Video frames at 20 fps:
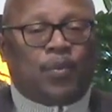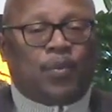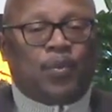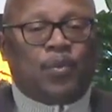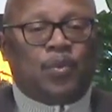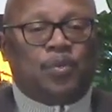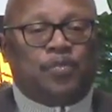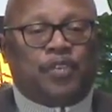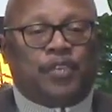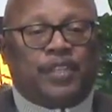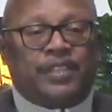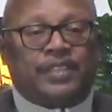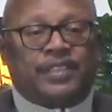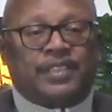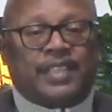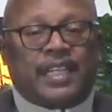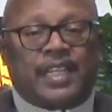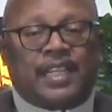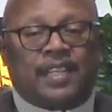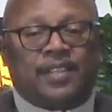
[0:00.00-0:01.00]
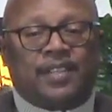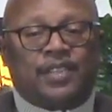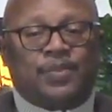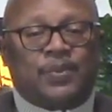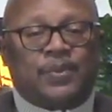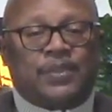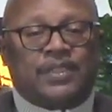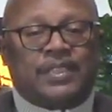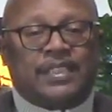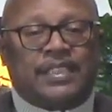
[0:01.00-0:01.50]
room full of scholars.
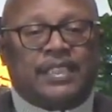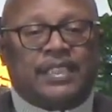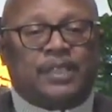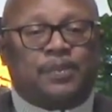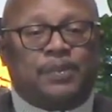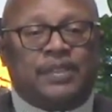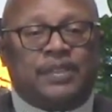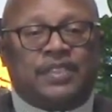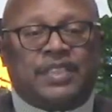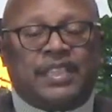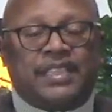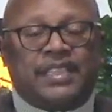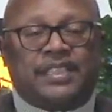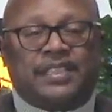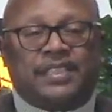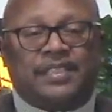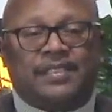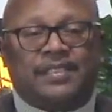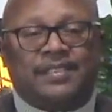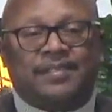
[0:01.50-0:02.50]
What's a dispensation?